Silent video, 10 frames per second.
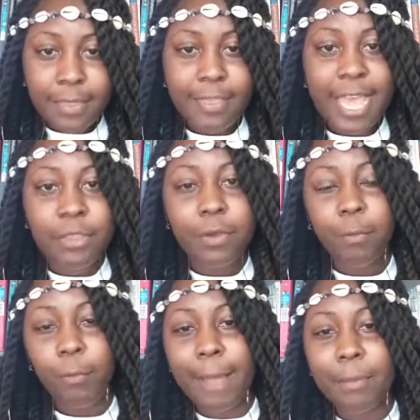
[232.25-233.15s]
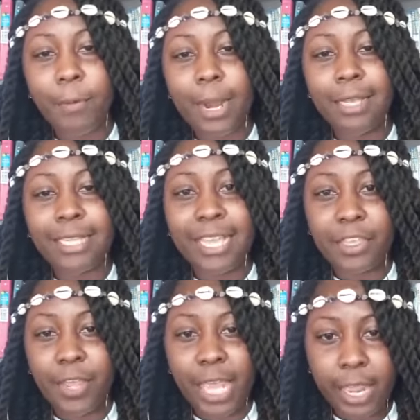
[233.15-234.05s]
that you can wrap around like
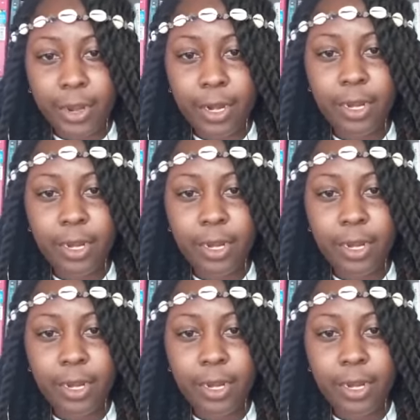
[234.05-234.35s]
your hair.